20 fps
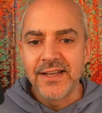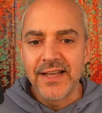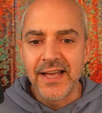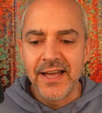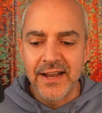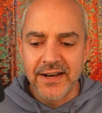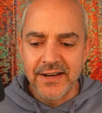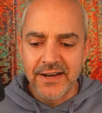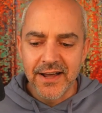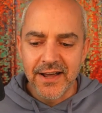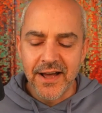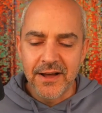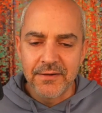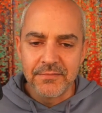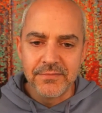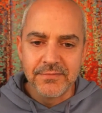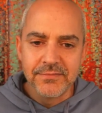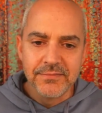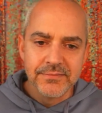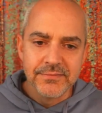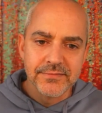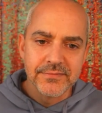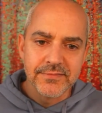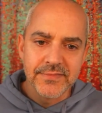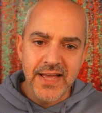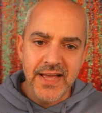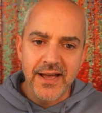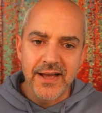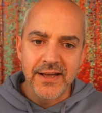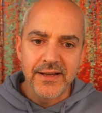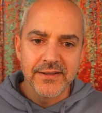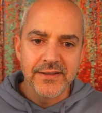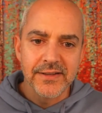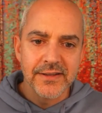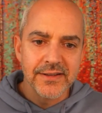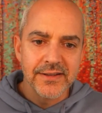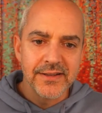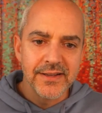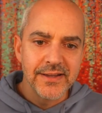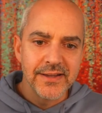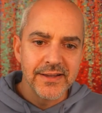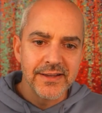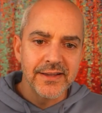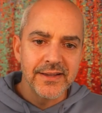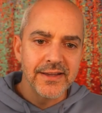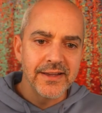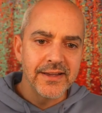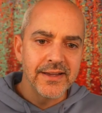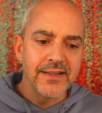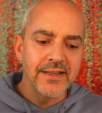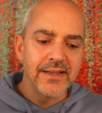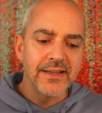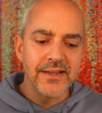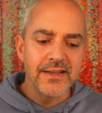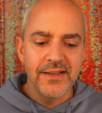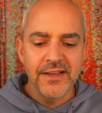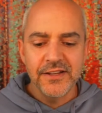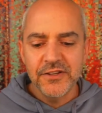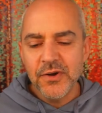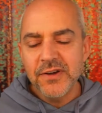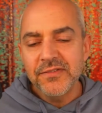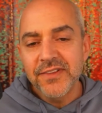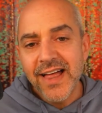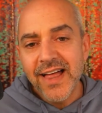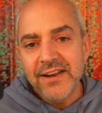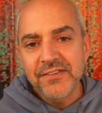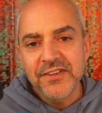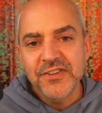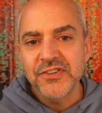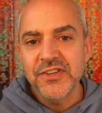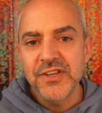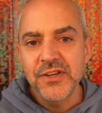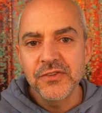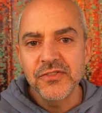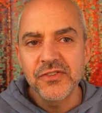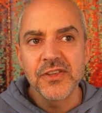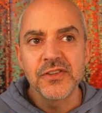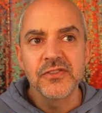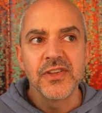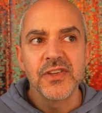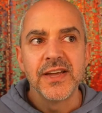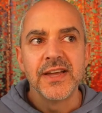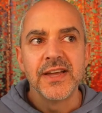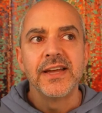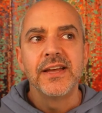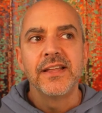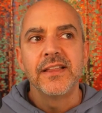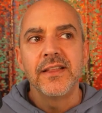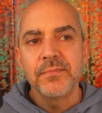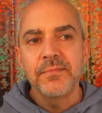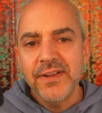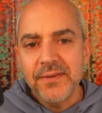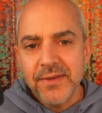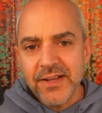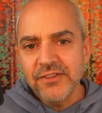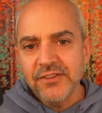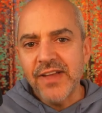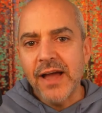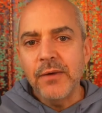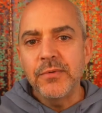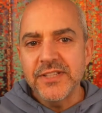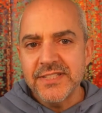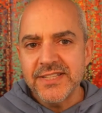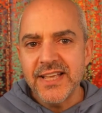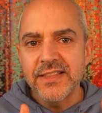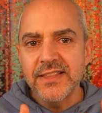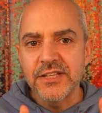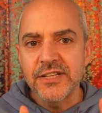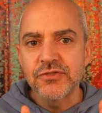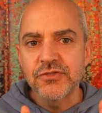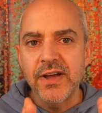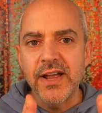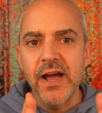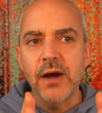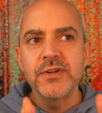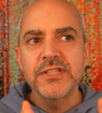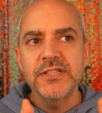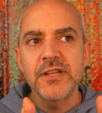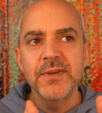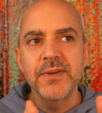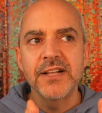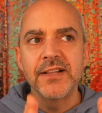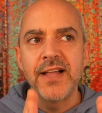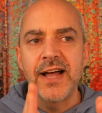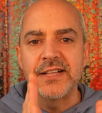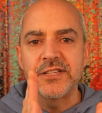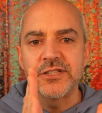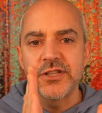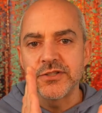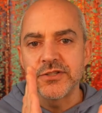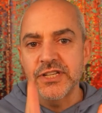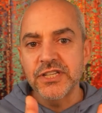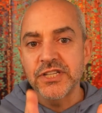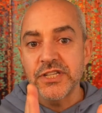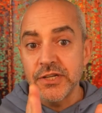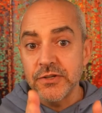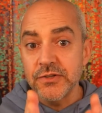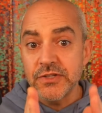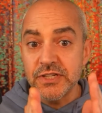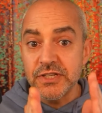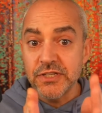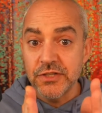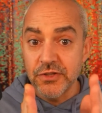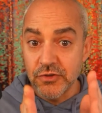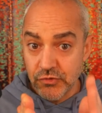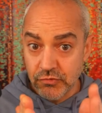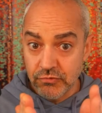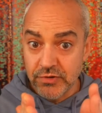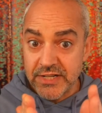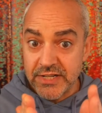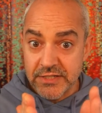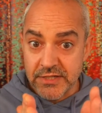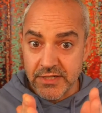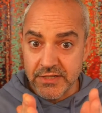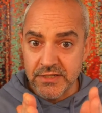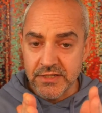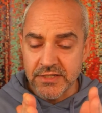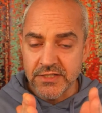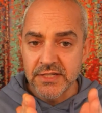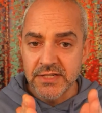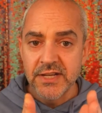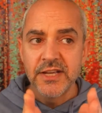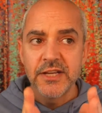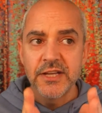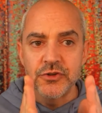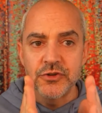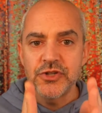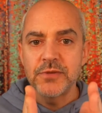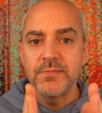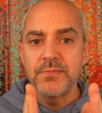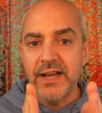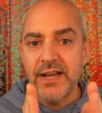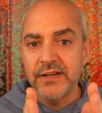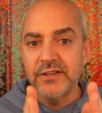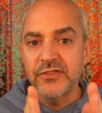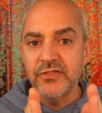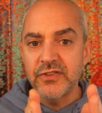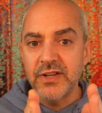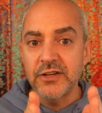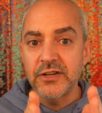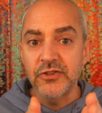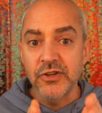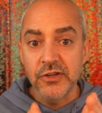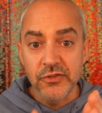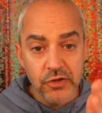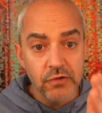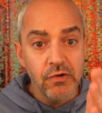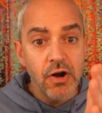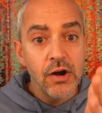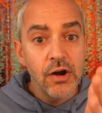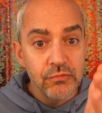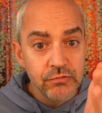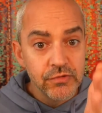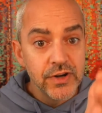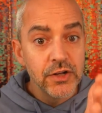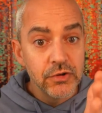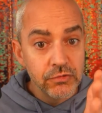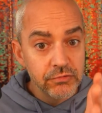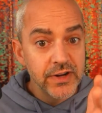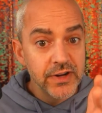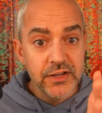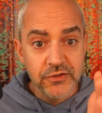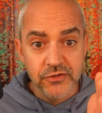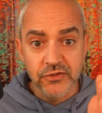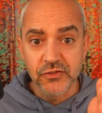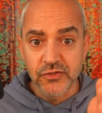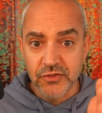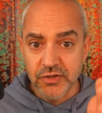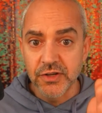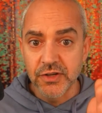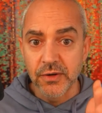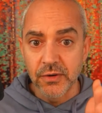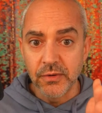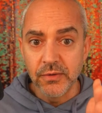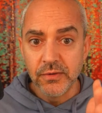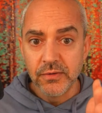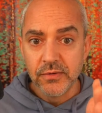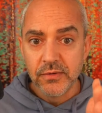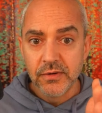And, you do have a lot of excuses, but I will say this, right? I always tell my clients there's excuses and there's reasons. You should make a distinction because there are real reasons too.